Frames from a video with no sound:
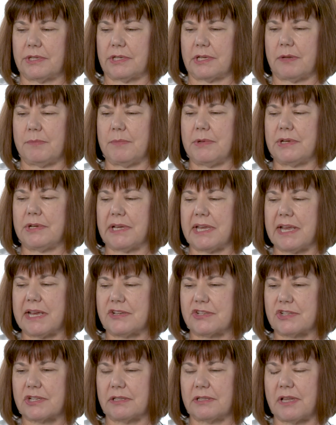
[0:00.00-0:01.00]
The
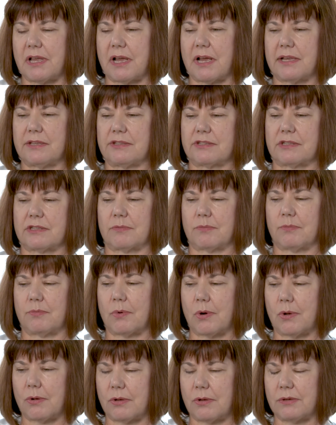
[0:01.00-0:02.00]
communication lines, the
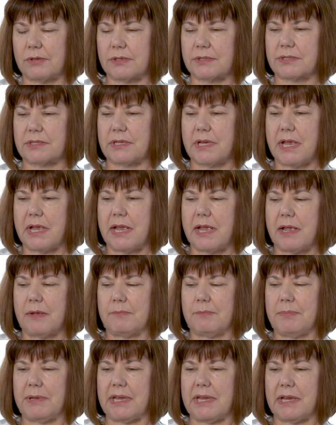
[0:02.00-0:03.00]
roles,
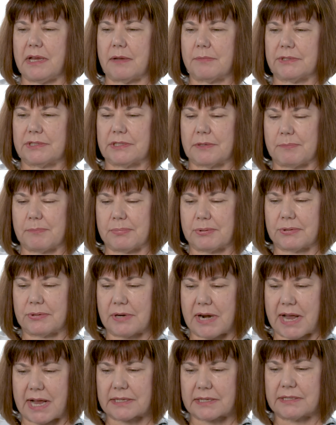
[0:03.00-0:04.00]
being able to
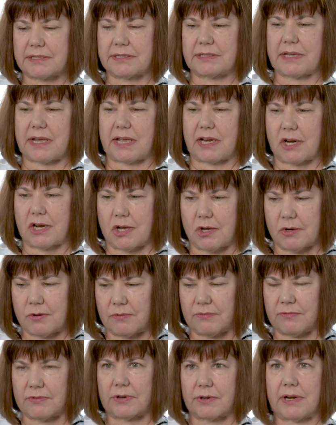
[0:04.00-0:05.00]
practice that
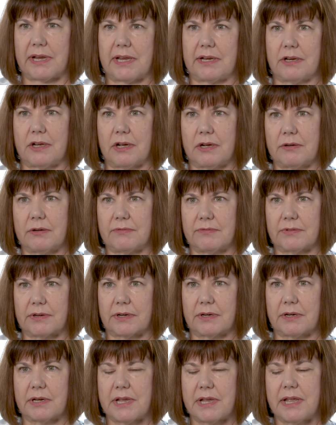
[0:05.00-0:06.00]
over and
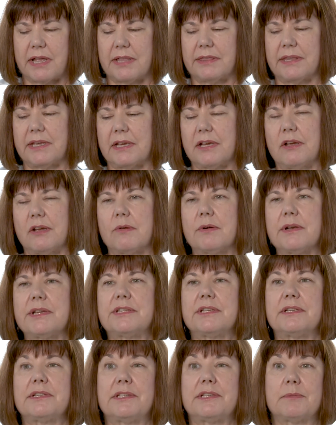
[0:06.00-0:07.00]
over, then going
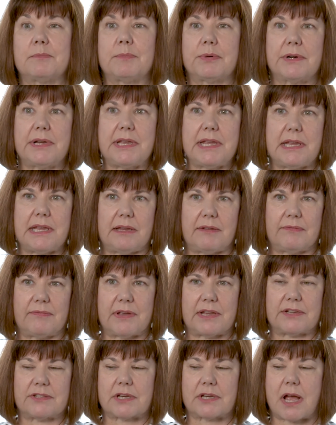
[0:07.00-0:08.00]
to debrief
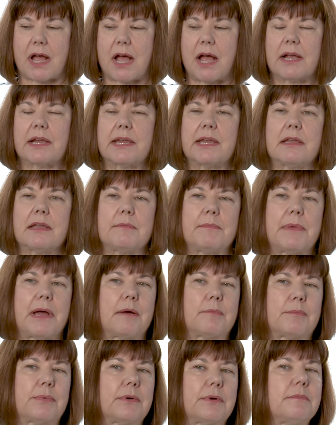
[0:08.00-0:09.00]
and talking
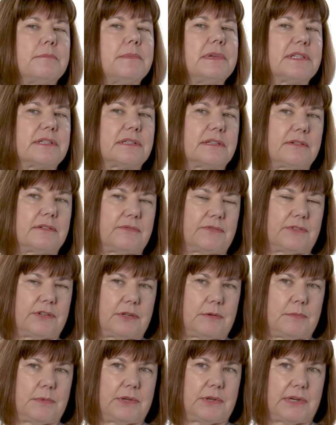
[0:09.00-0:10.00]
about permissive
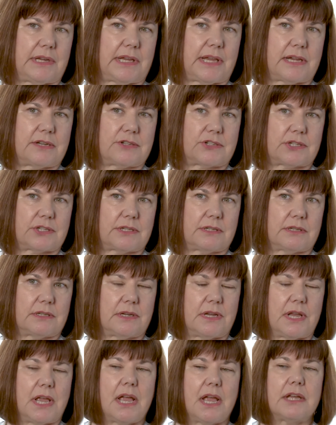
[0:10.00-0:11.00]
communication,
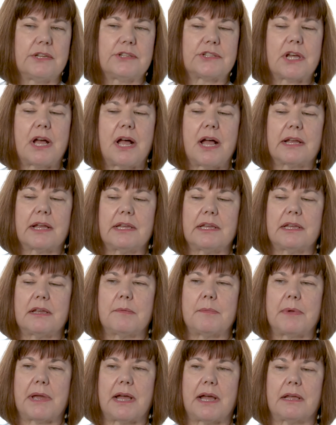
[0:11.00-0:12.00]
talking
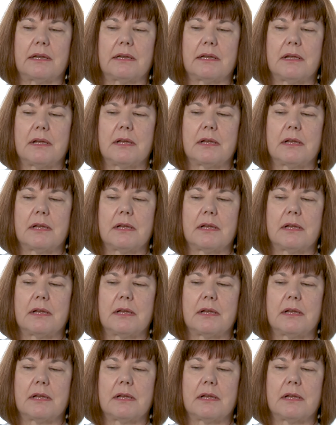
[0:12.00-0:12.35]
about